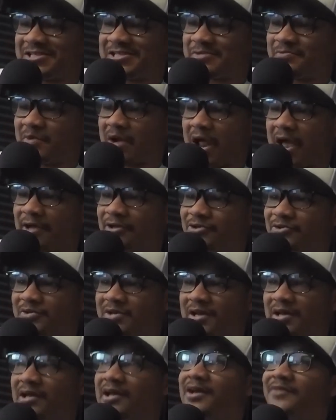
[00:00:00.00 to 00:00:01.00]
but I do
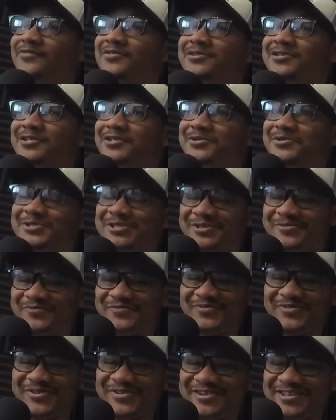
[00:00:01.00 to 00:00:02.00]
not have a solution
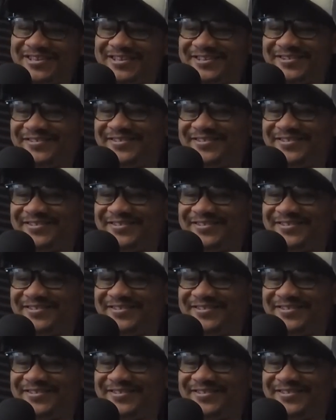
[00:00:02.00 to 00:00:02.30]
for you.